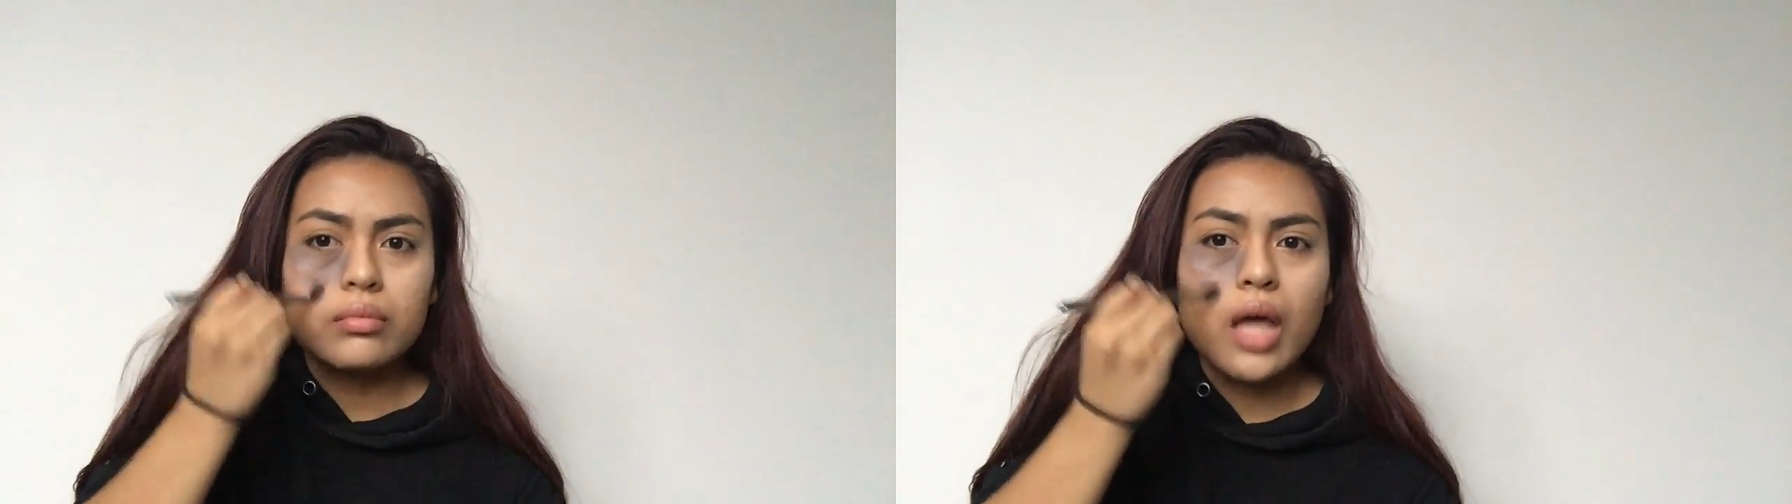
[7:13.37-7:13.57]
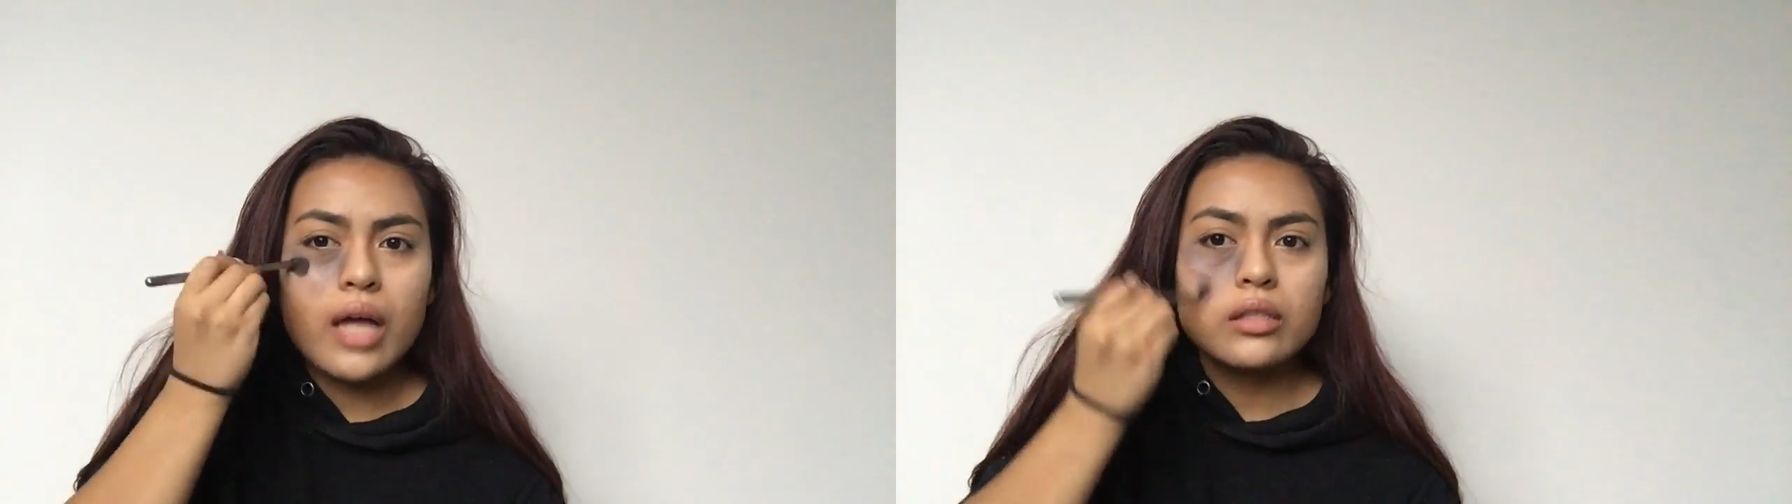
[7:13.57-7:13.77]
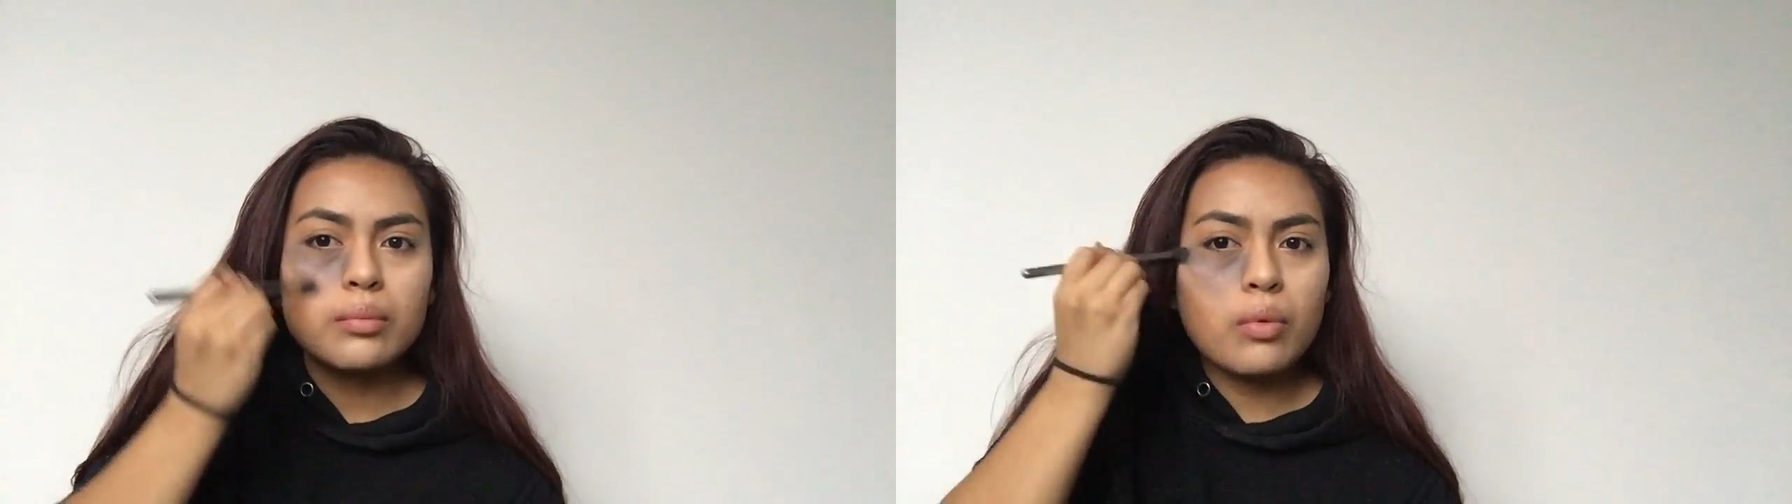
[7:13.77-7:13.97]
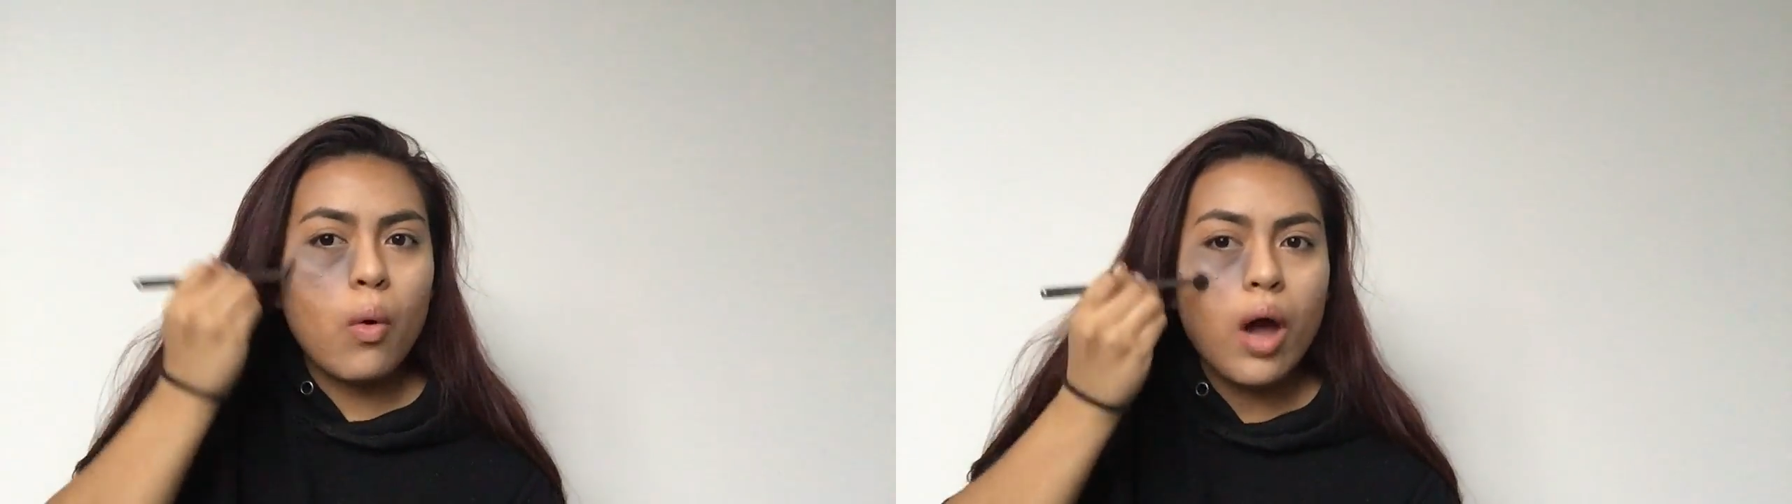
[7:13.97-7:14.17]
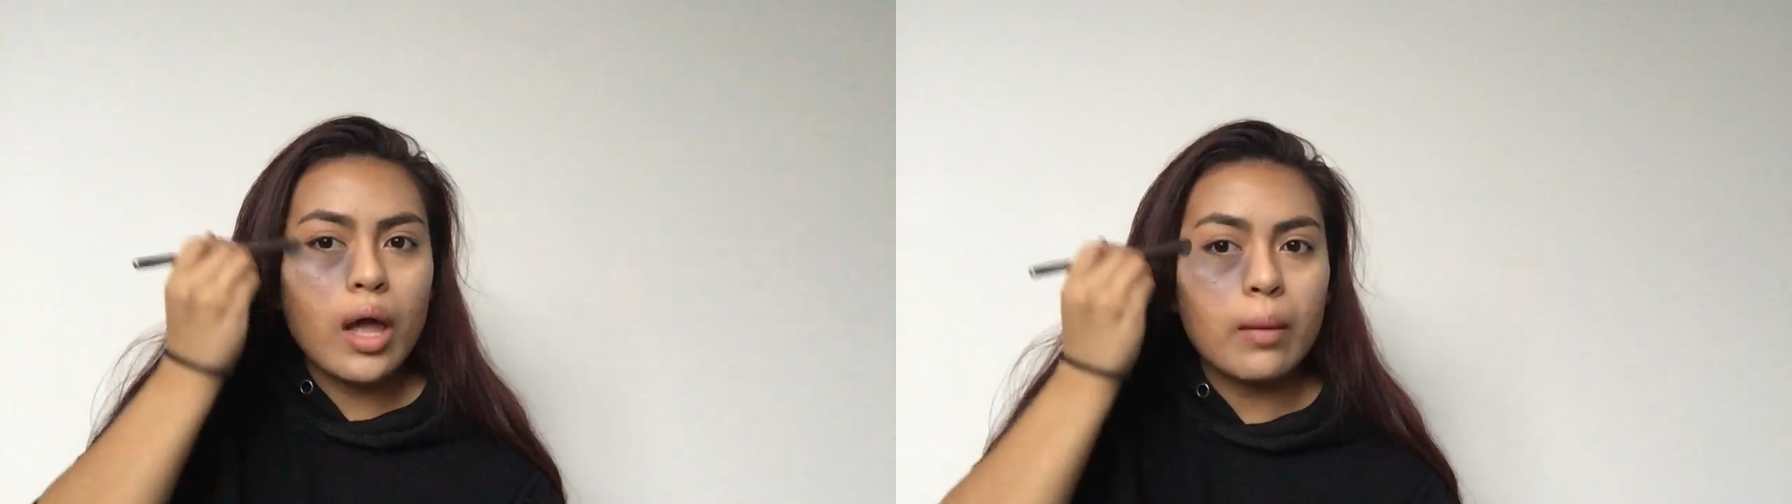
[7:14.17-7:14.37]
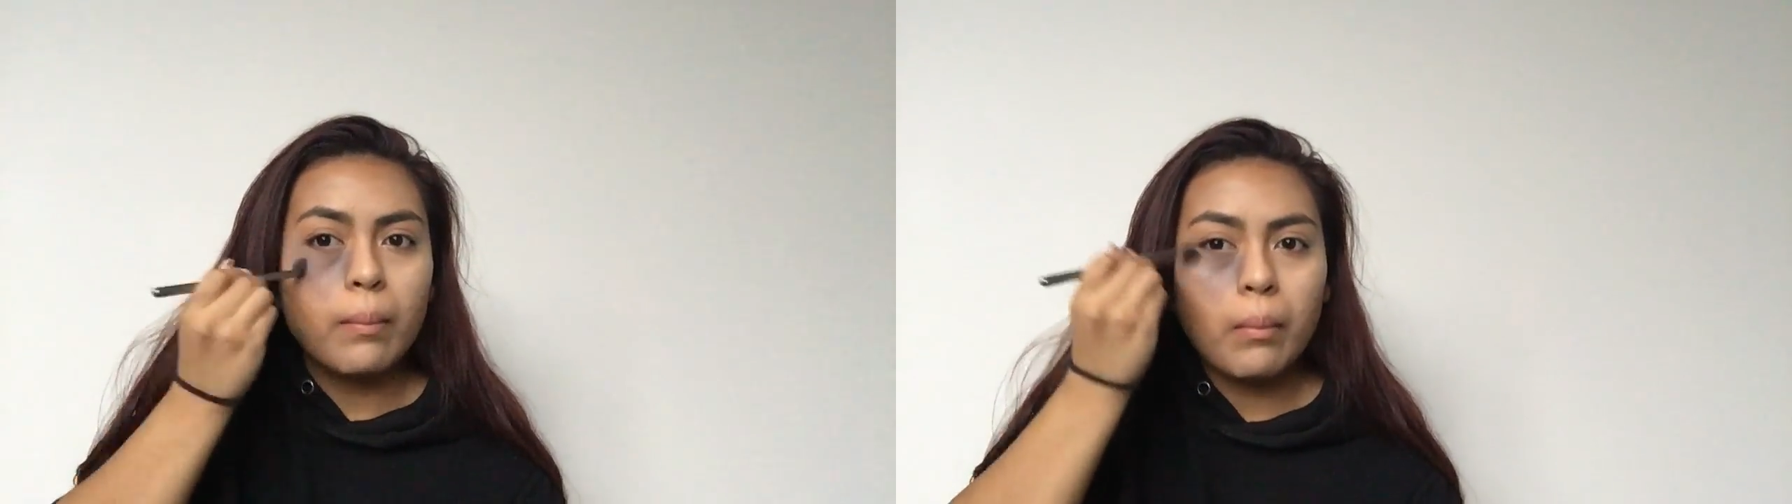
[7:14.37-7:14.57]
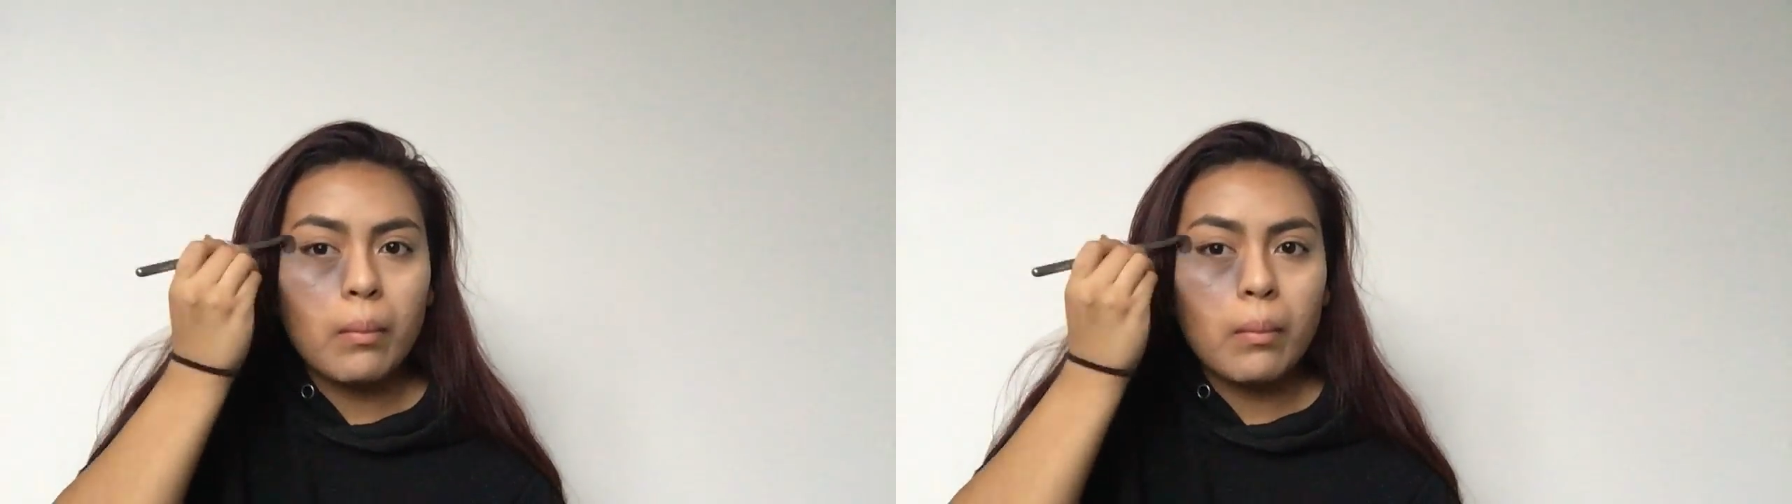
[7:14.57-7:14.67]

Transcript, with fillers: That's the point.